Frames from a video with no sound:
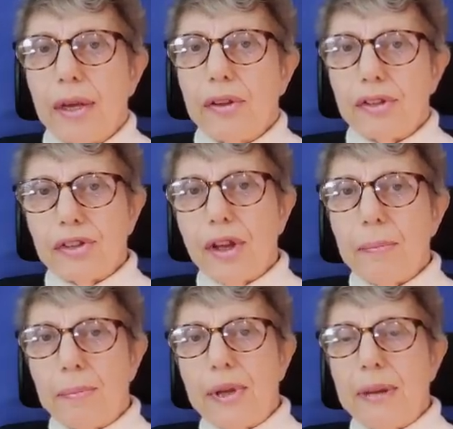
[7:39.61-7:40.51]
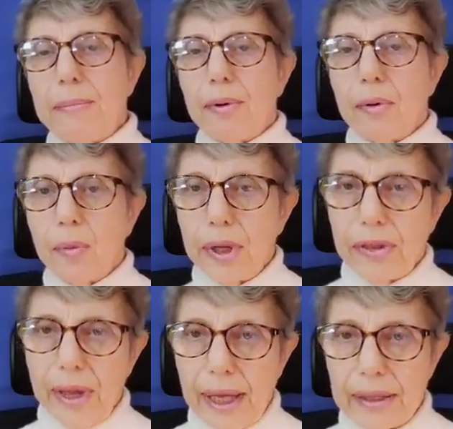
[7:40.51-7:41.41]
that some people
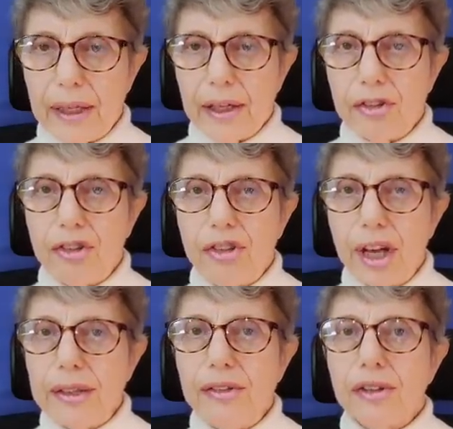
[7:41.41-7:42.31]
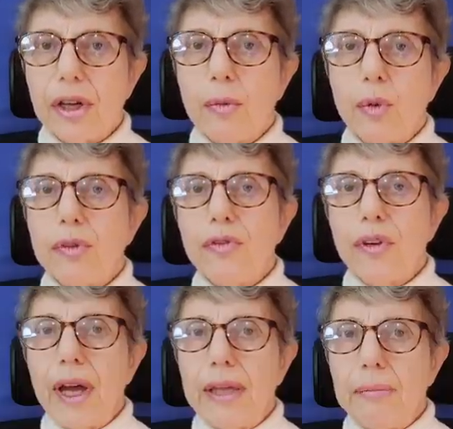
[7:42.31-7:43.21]
with an agenda would
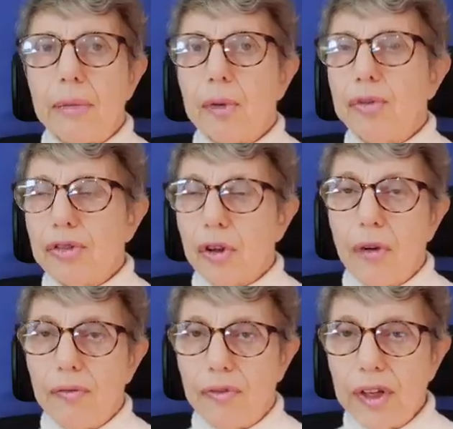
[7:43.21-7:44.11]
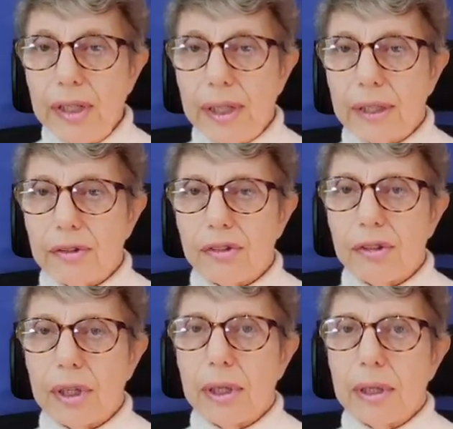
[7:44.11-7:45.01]
find most convenient